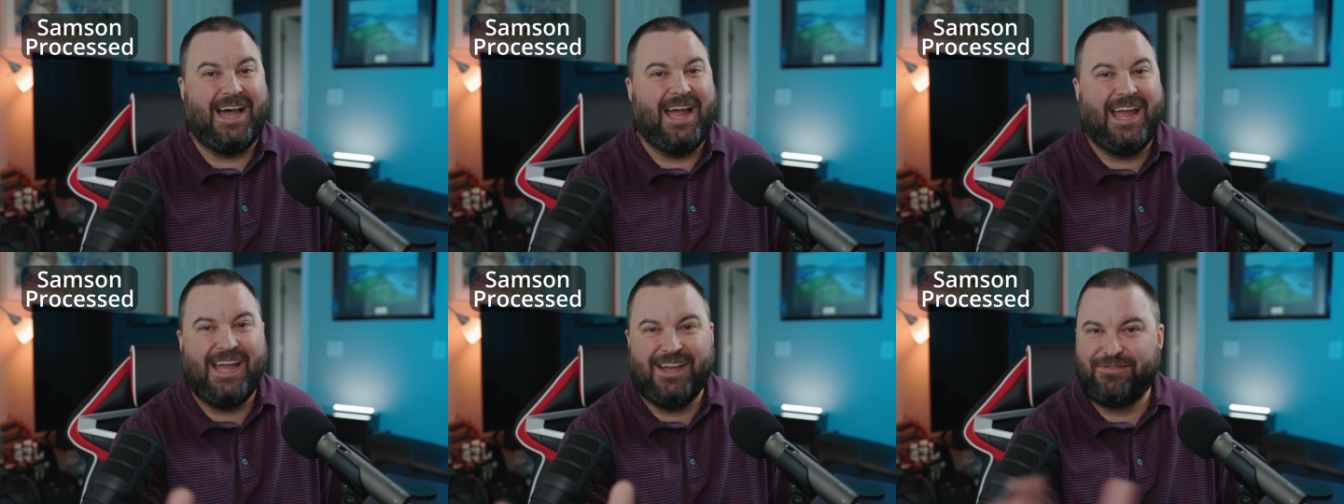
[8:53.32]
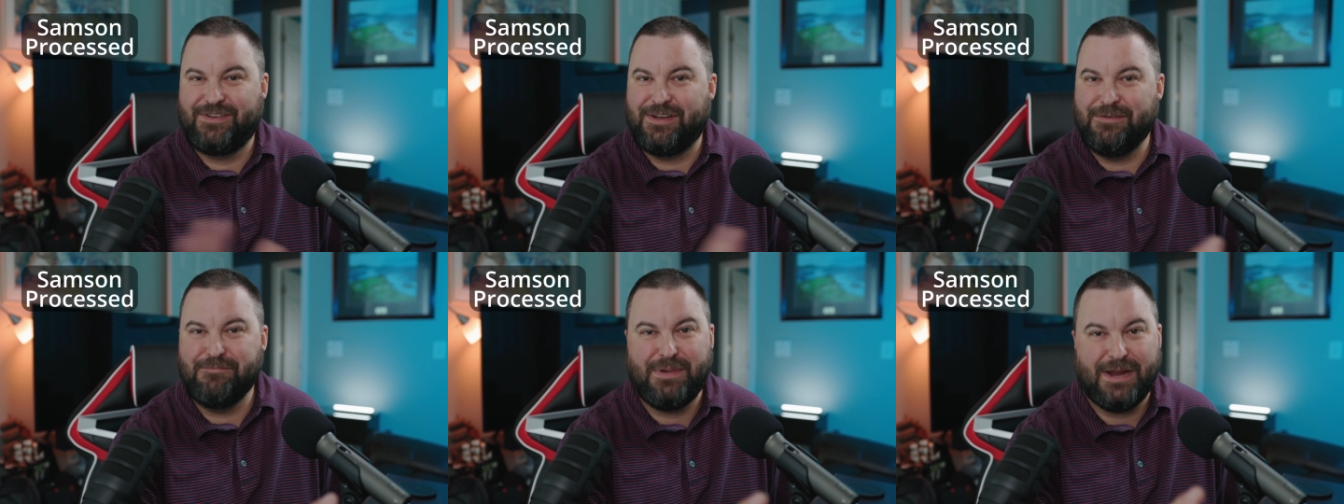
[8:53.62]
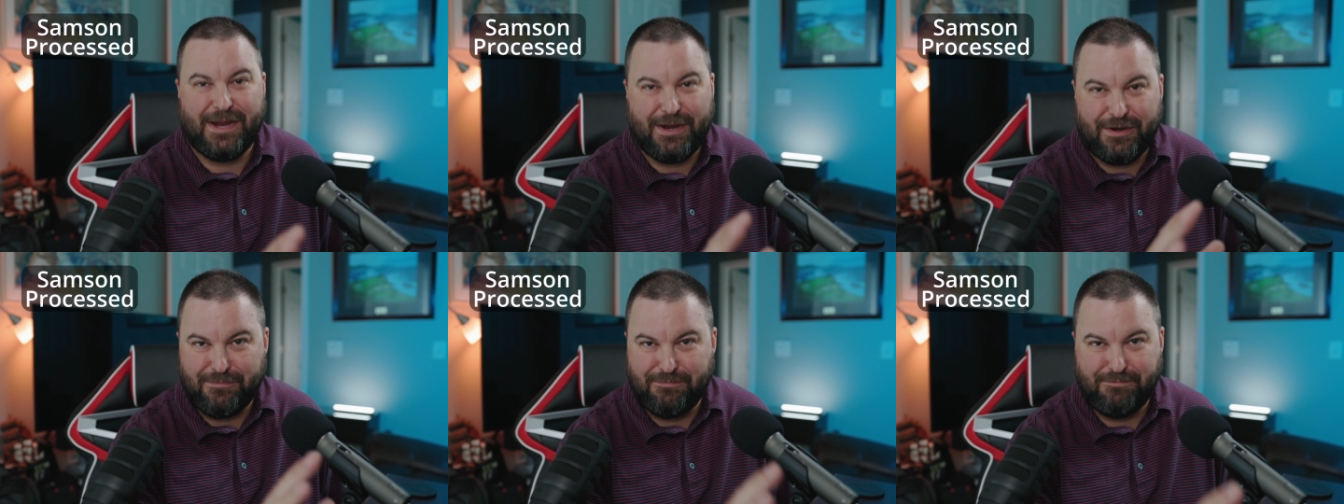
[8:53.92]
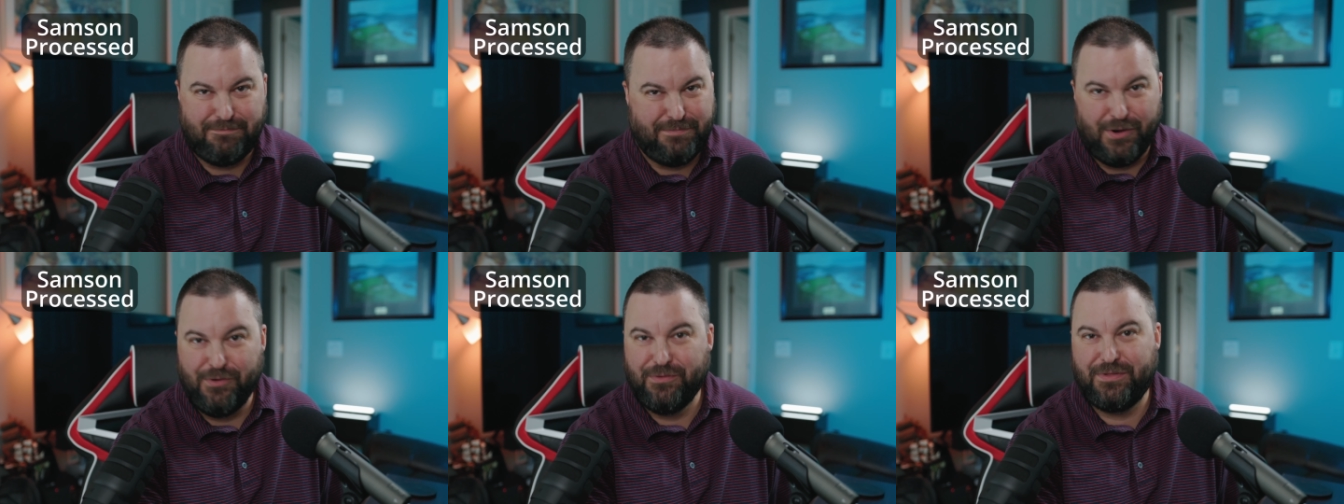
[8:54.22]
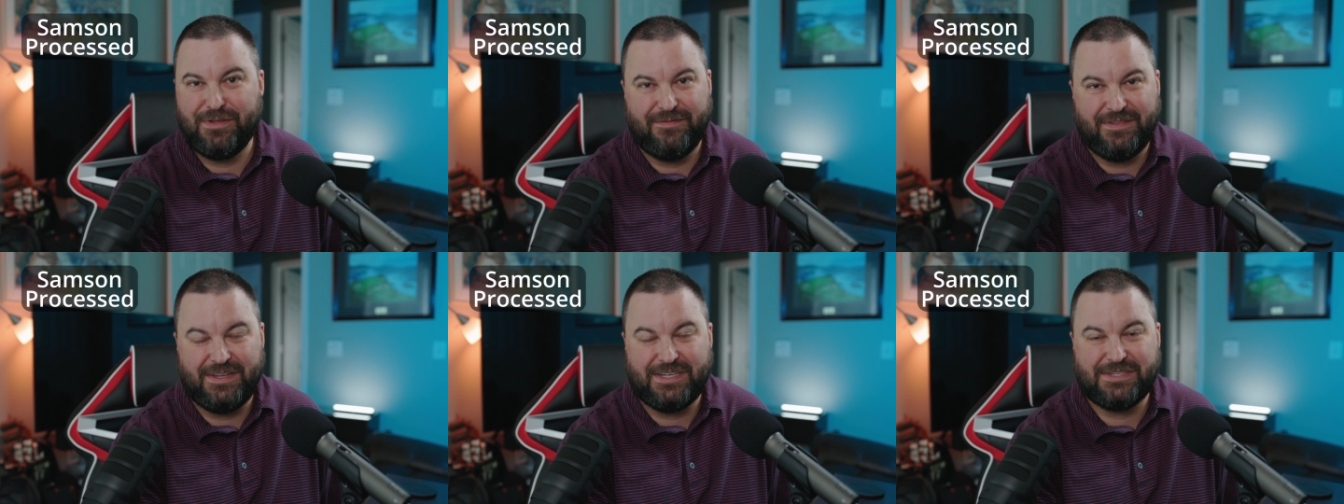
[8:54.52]
I have compared
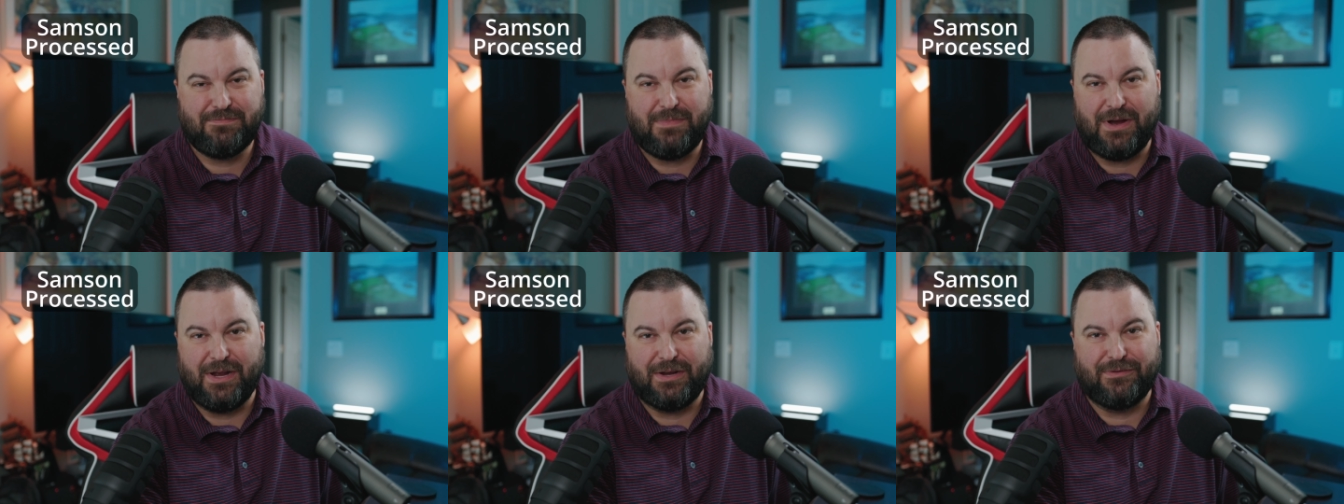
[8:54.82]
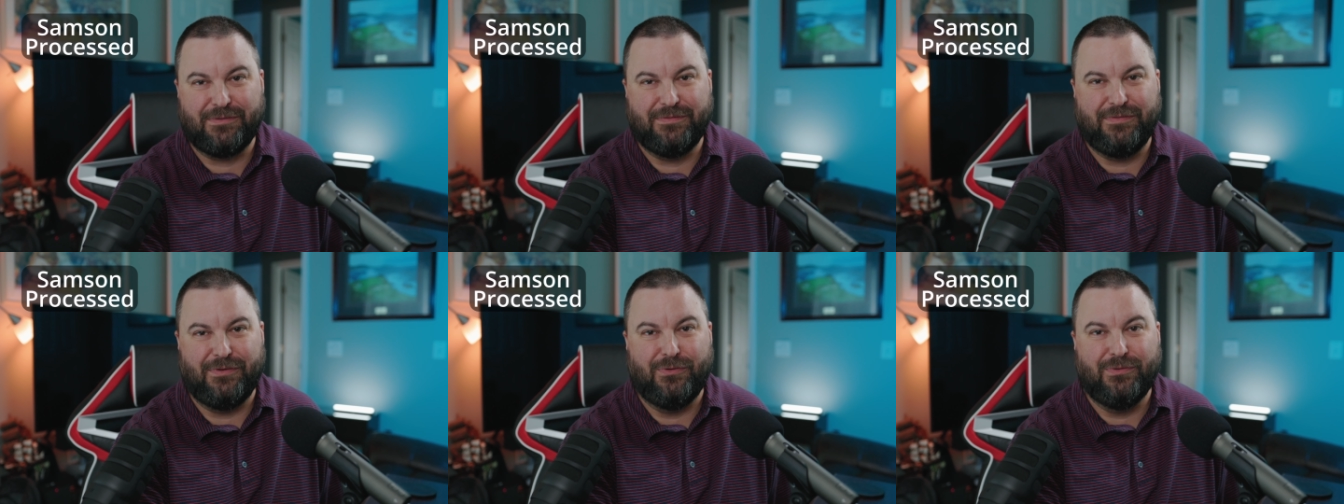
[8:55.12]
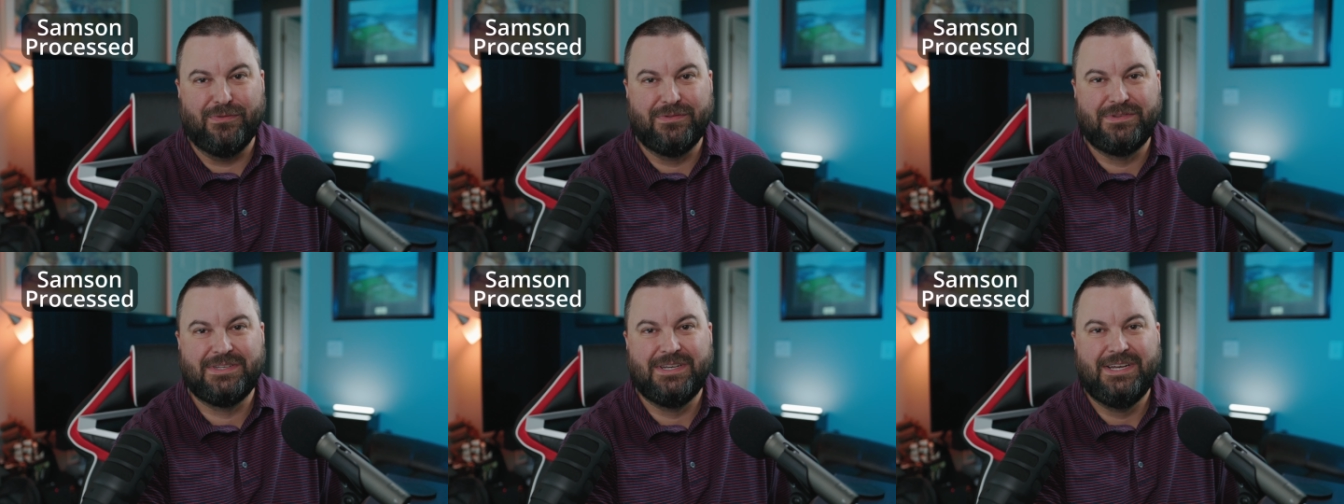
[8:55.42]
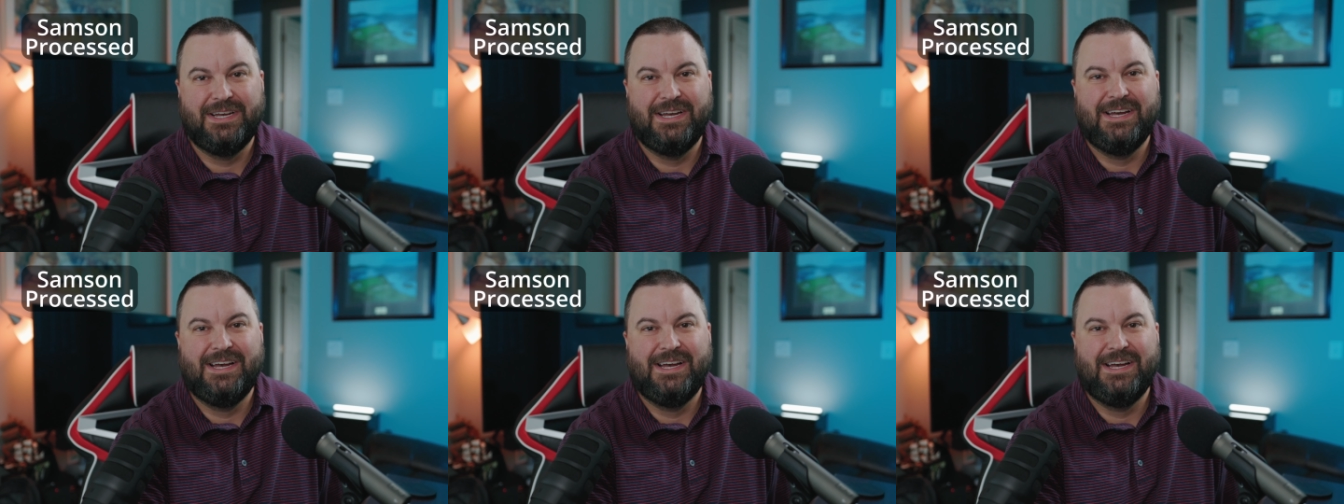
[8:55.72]
both of these microphones.